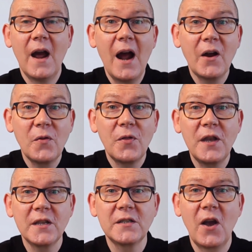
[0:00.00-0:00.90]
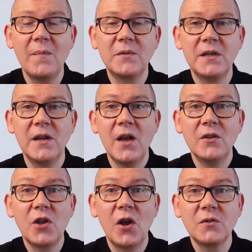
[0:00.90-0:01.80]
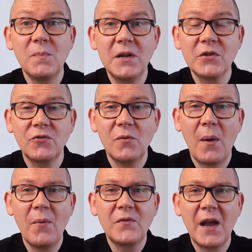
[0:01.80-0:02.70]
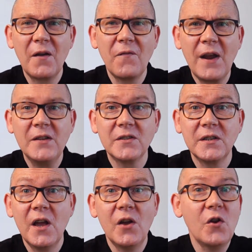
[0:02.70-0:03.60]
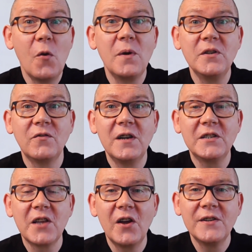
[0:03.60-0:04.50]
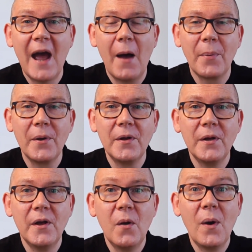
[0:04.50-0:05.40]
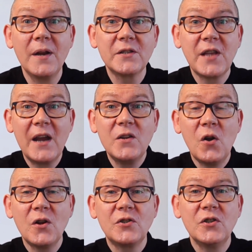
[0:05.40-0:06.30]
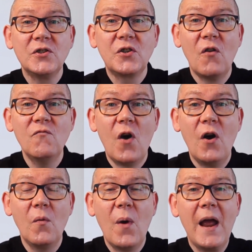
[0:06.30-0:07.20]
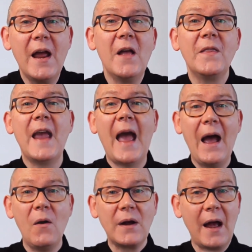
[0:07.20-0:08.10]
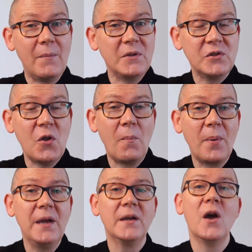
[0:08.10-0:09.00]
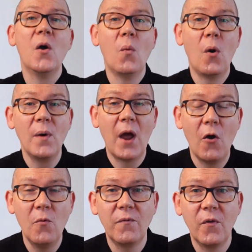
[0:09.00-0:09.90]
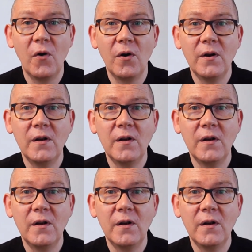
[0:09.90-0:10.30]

I could think of times in church ministry where we've done events and nobody's really turned up, where the technology's gone wrong, where the outcome has not been what we hoped for.